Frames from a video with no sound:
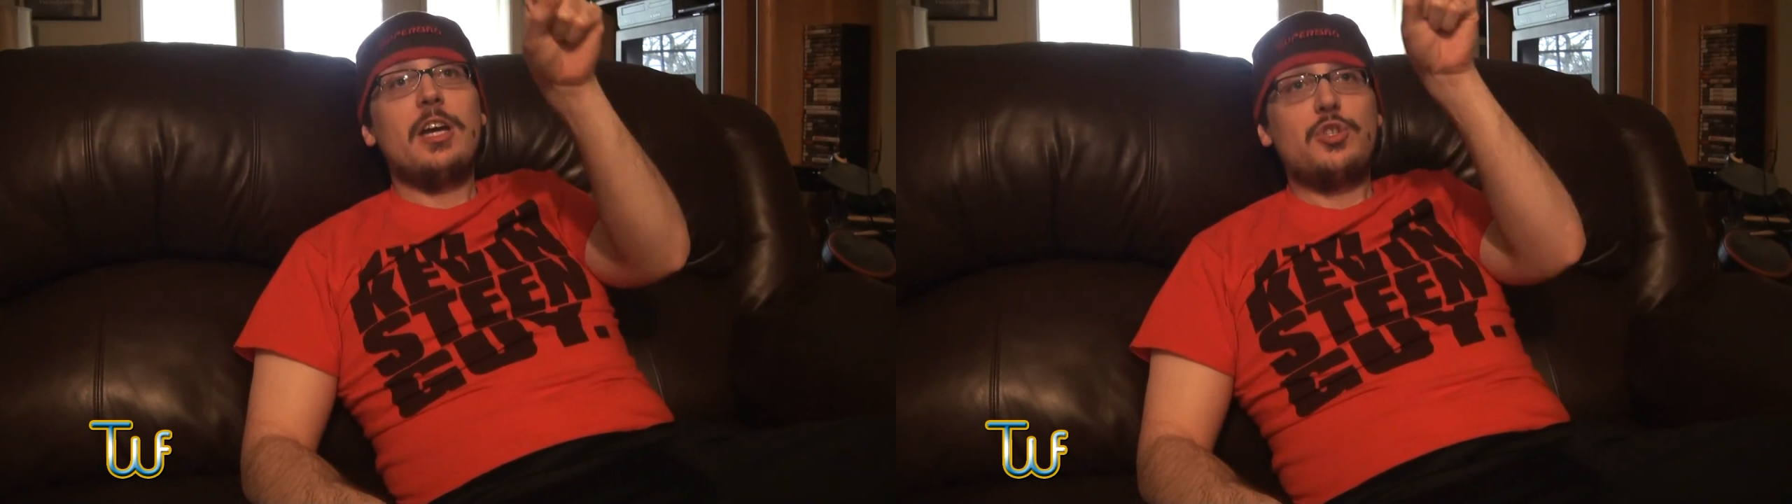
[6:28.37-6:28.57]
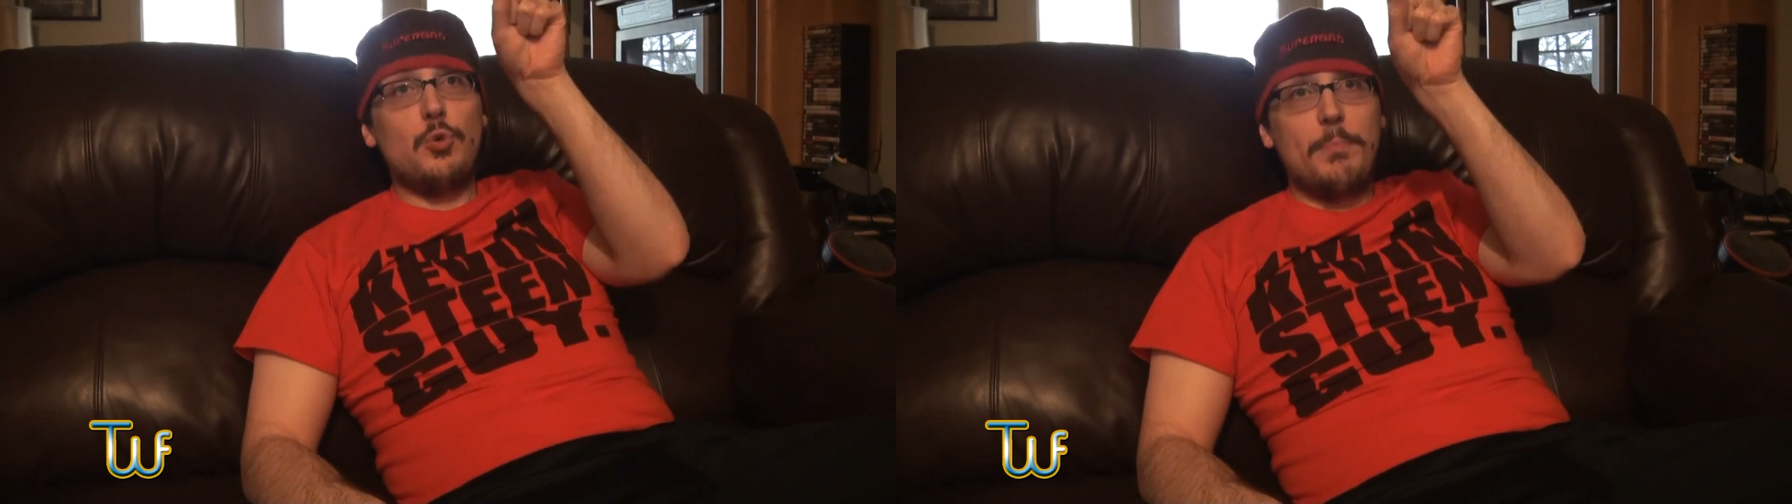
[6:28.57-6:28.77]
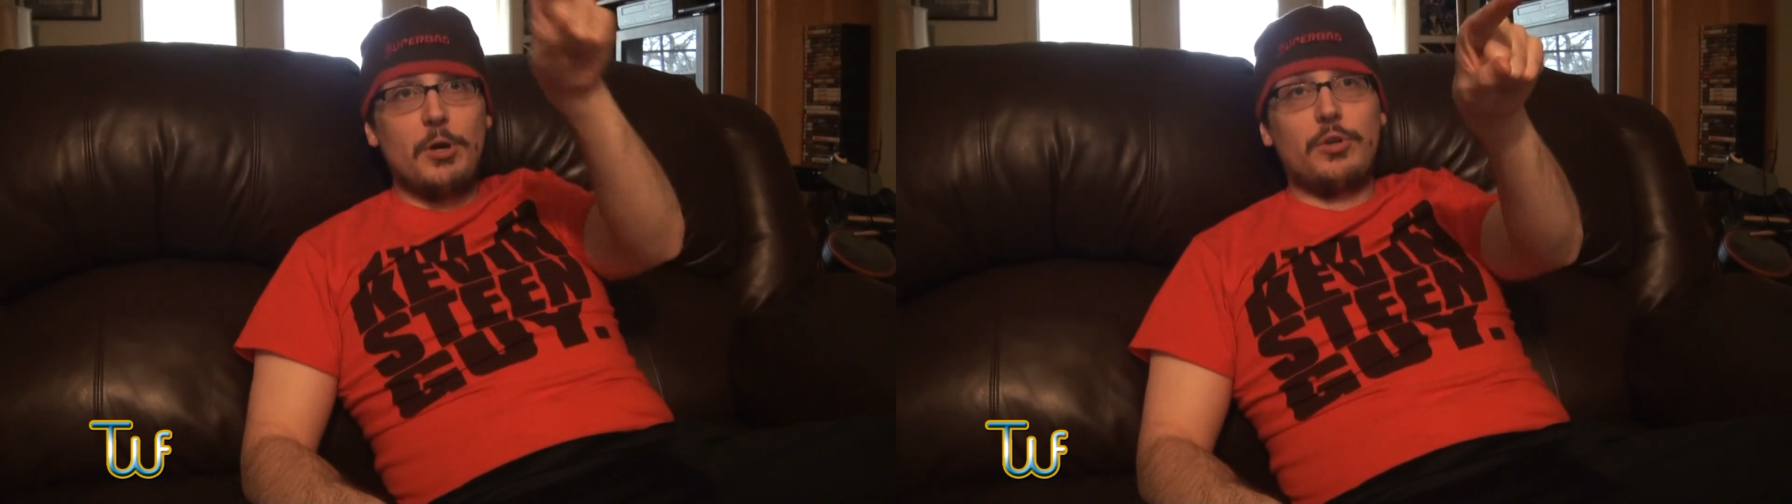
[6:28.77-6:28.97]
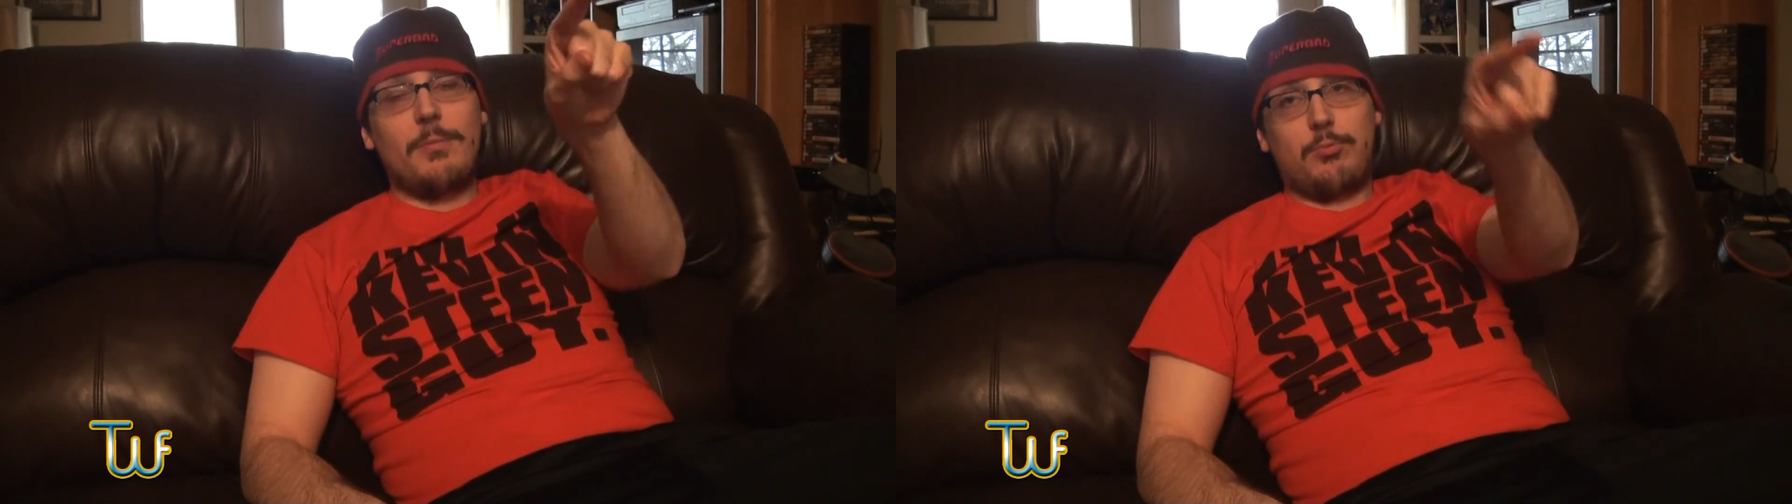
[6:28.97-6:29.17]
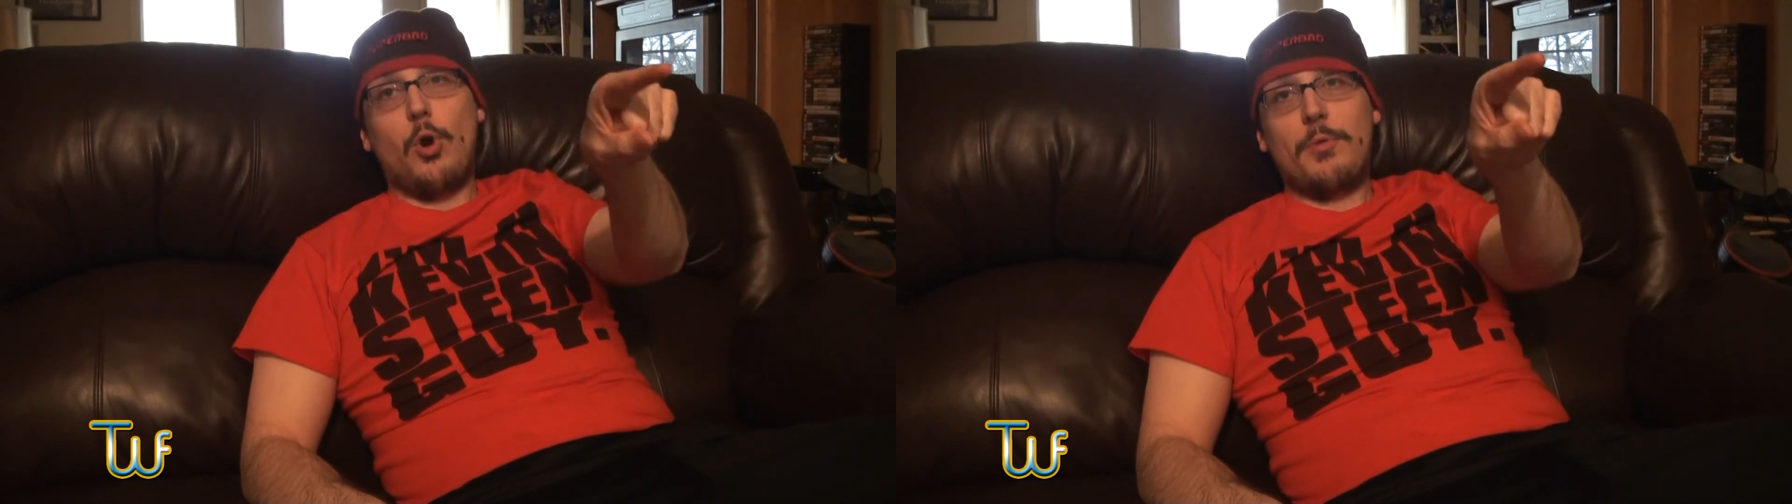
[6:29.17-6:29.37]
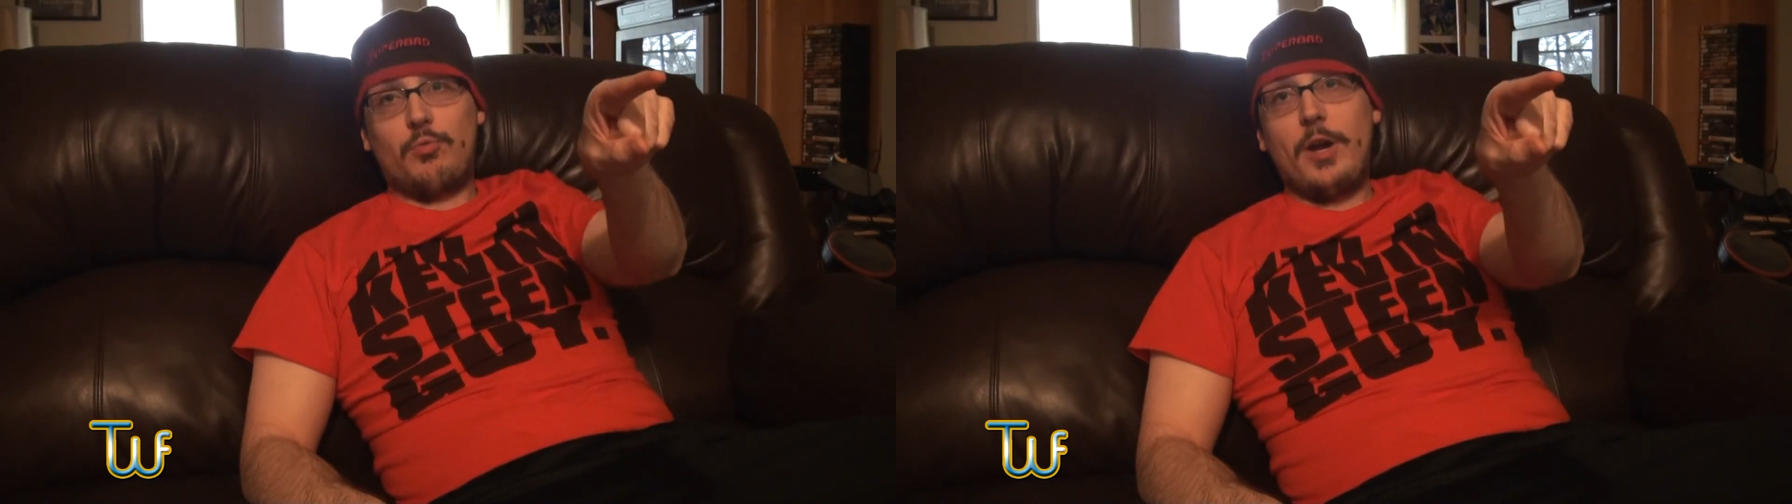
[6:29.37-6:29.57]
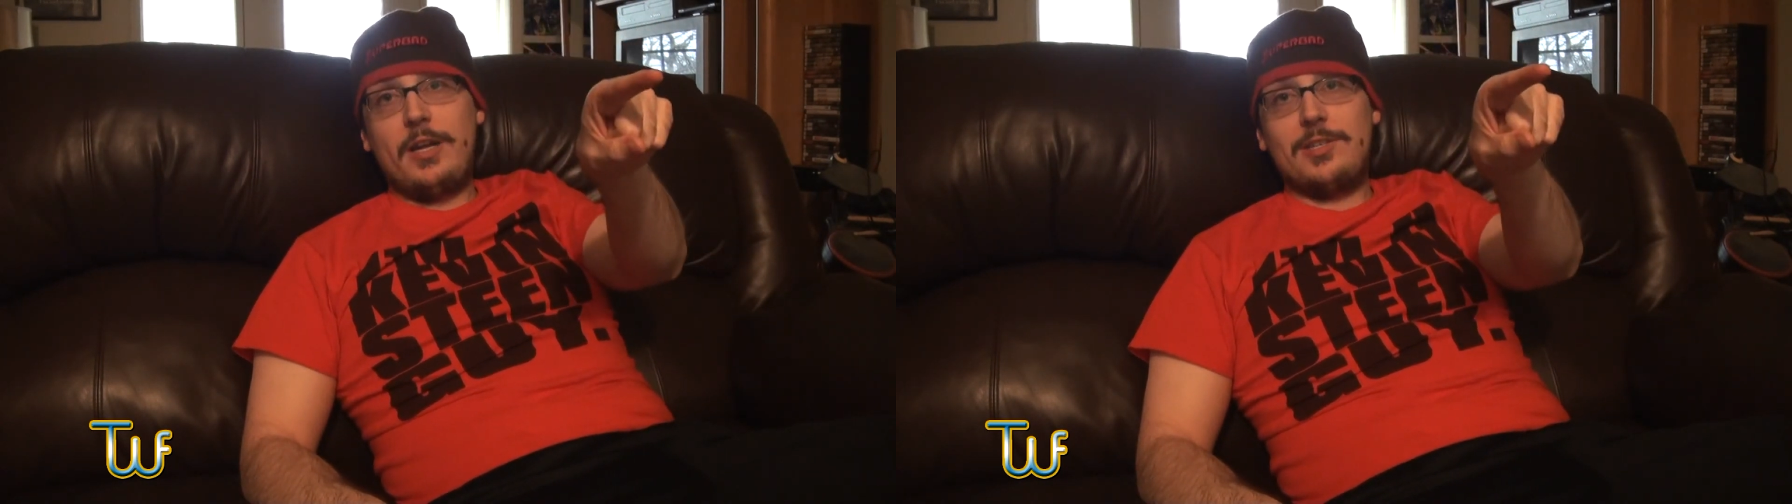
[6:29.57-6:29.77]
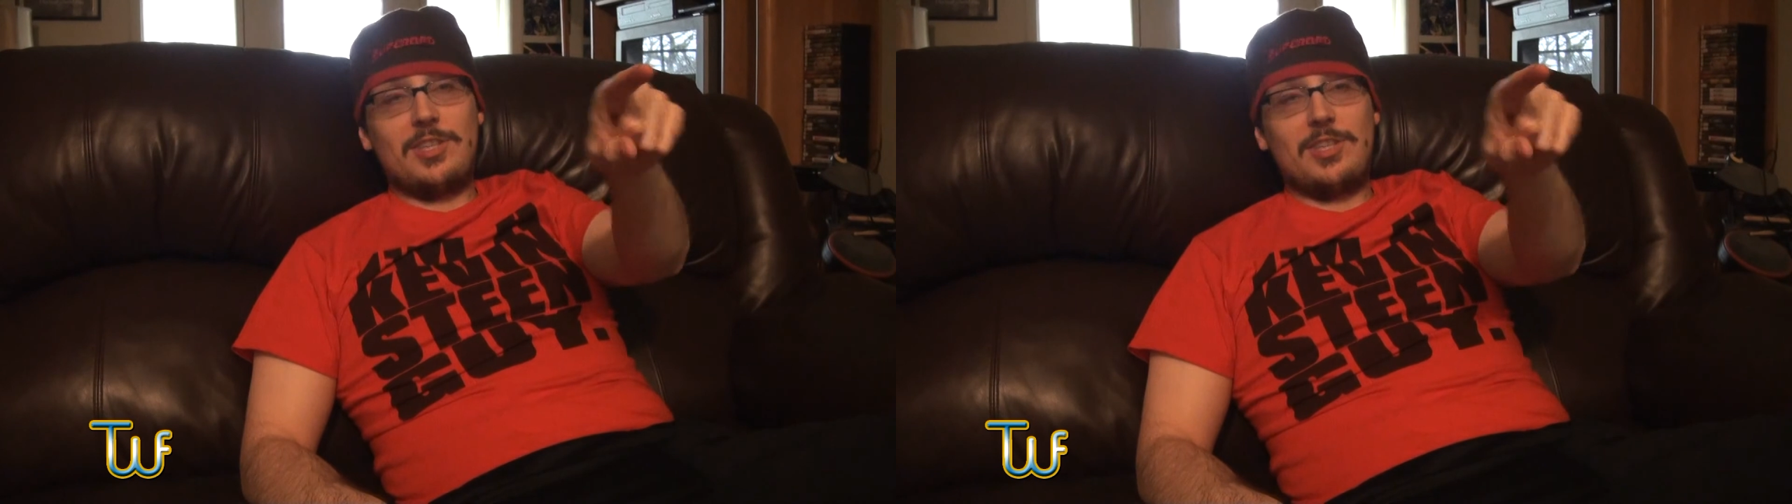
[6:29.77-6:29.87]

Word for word: to build up Roman Reigns.